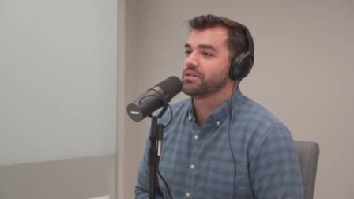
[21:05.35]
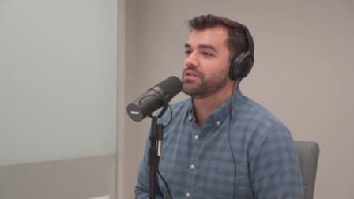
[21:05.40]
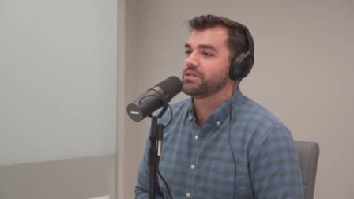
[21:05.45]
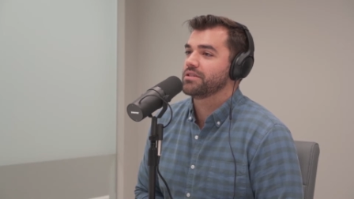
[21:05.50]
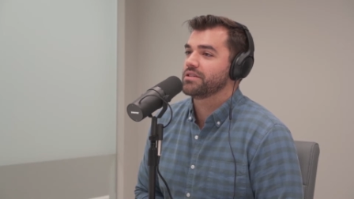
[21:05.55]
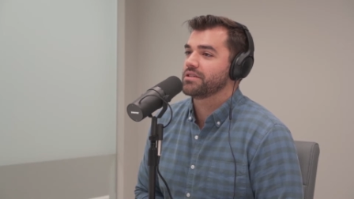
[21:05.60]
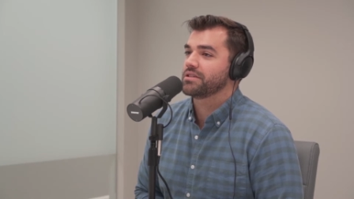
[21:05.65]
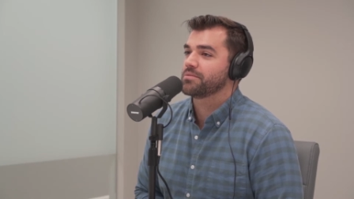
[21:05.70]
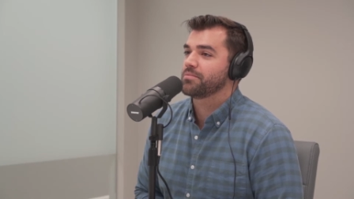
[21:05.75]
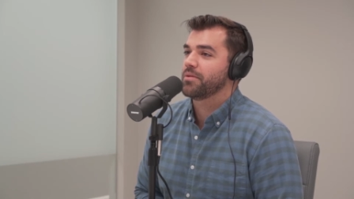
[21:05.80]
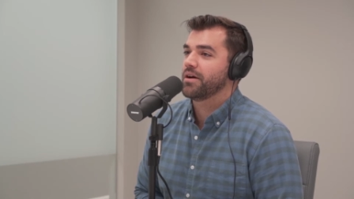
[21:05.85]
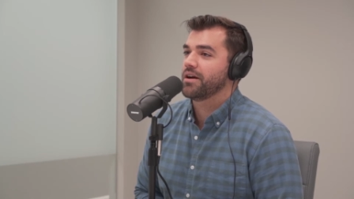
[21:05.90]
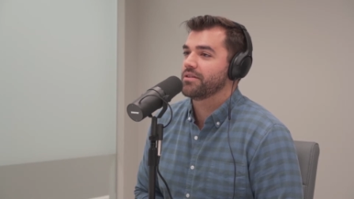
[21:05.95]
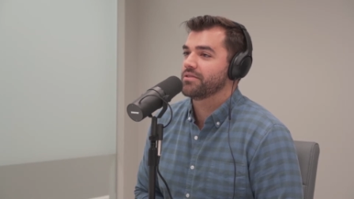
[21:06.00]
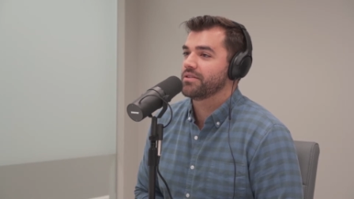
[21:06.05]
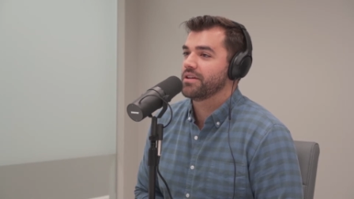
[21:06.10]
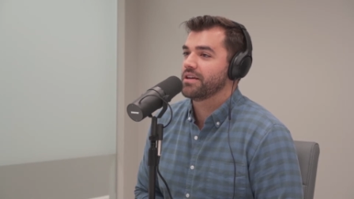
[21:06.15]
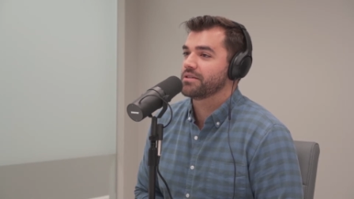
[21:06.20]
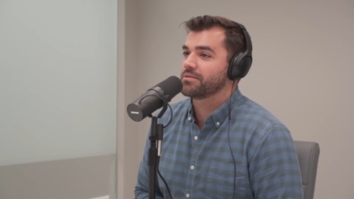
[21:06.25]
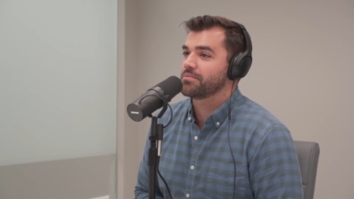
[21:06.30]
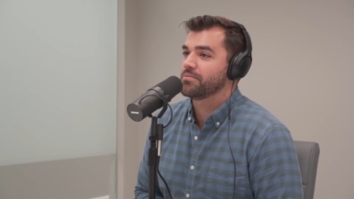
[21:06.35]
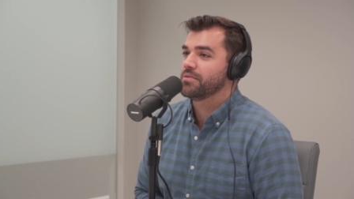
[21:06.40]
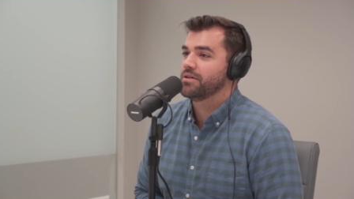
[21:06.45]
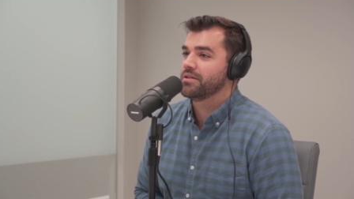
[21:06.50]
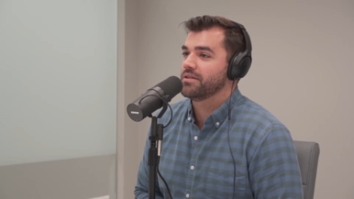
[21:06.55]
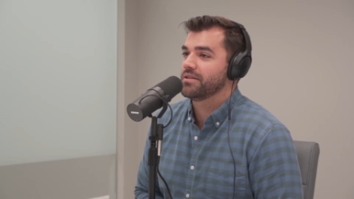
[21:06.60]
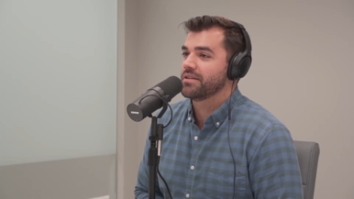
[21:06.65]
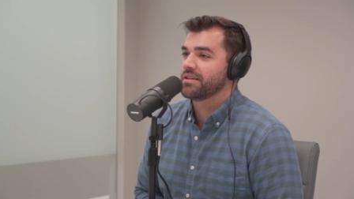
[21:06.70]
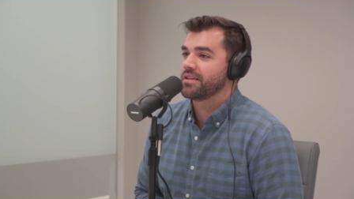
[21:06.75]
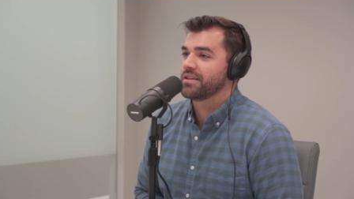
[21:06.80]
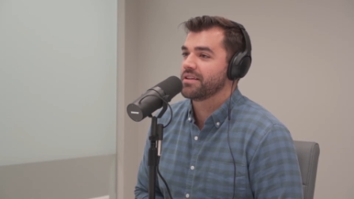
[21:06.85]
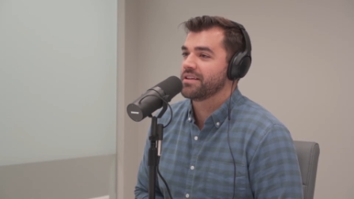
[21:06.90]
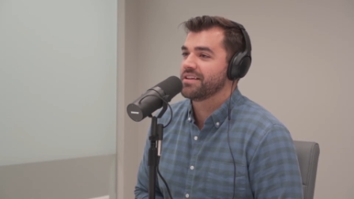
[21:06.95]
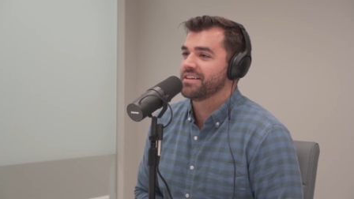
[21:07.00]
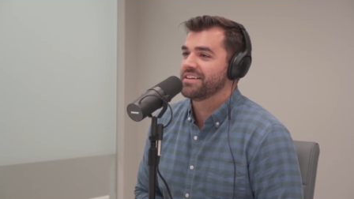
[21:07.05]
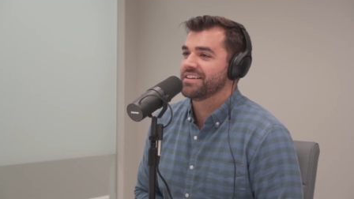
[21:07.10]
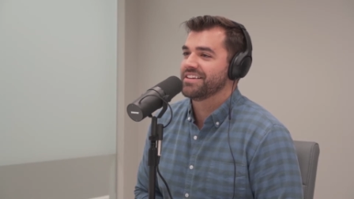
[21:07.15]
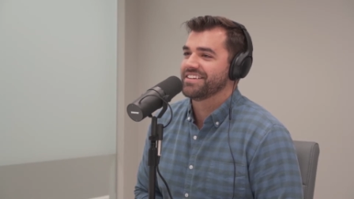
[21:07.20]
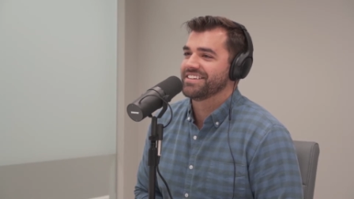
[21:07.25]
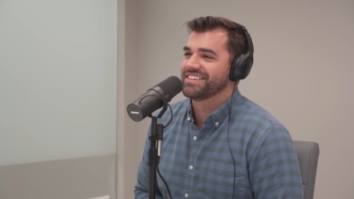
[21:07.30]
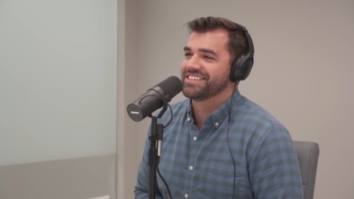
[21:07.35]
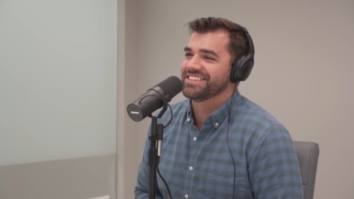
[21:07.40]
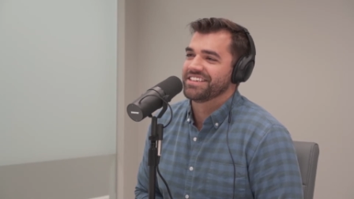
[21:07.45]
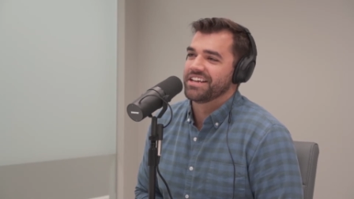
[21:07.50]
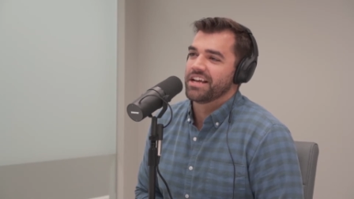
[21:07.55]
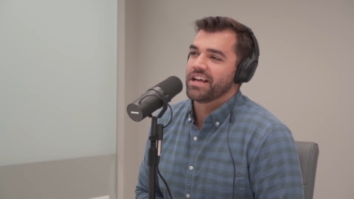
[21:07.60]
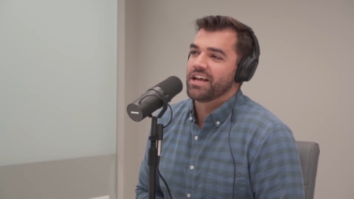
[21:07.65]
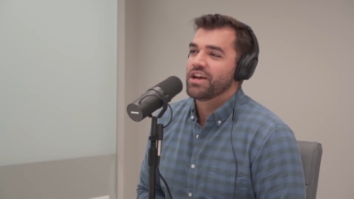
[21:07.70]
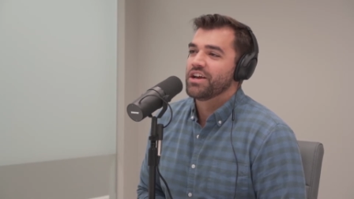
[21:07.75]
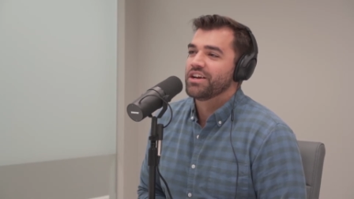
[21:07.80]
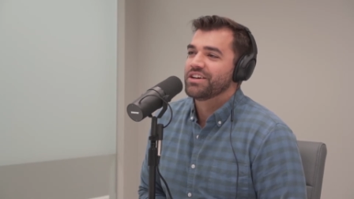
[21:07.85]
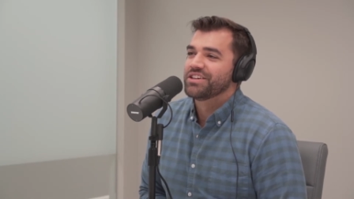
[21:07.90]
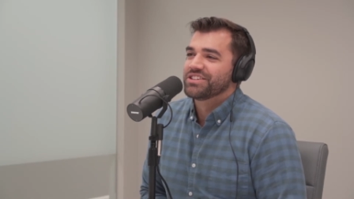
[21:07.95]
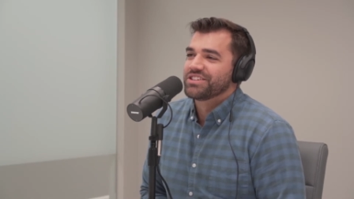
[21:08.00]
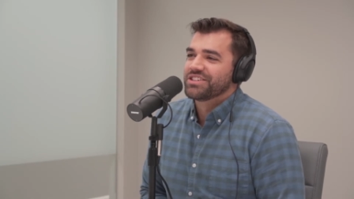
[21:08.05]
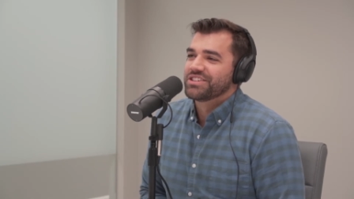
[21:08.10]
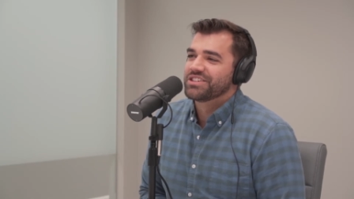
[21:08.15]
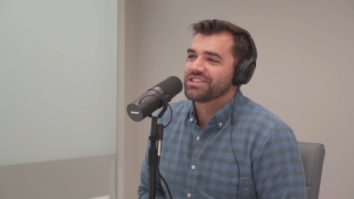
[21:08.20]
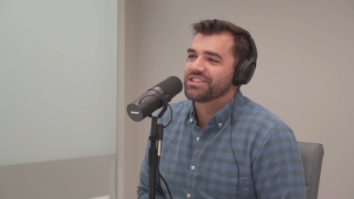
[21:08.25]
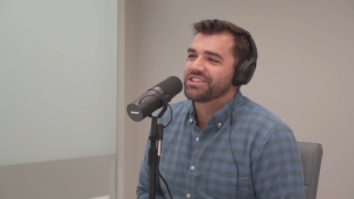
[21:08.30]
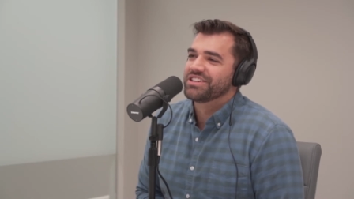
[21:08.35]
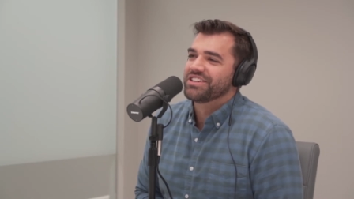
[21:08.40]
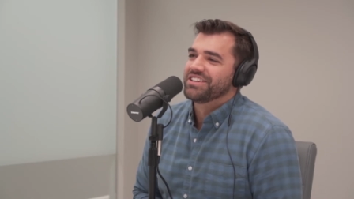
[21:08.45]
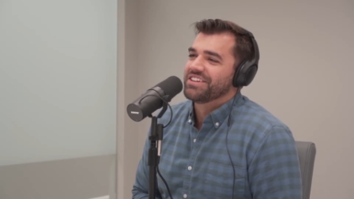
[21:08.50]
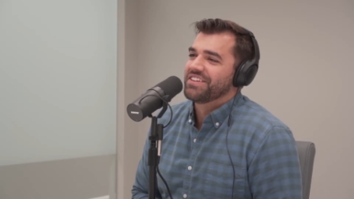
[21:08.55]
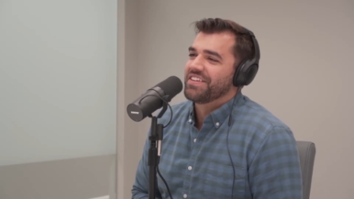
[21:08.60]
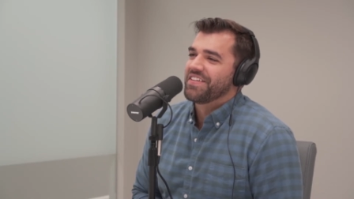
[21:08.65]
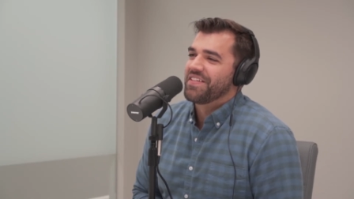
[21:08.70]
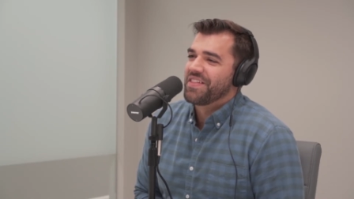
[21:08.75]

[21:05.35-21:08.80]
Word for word: just expired last month." Oh no!